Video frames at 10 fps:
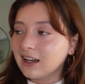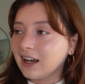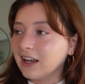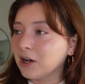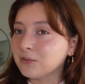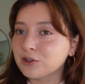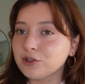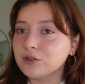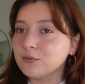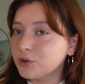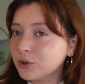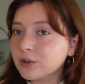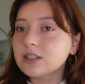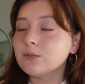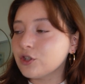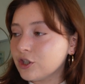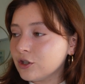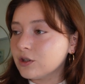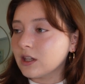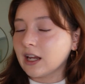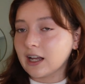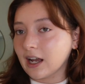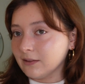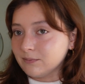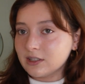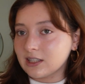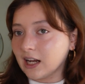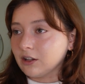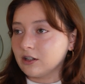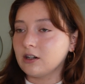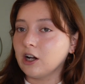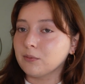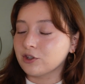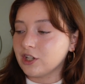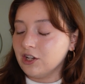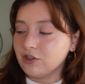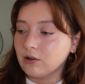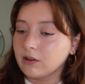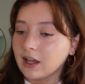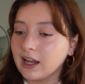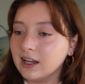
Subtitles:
I helped her choose some jewelry, some shoes, and then I style her, help her change and all that.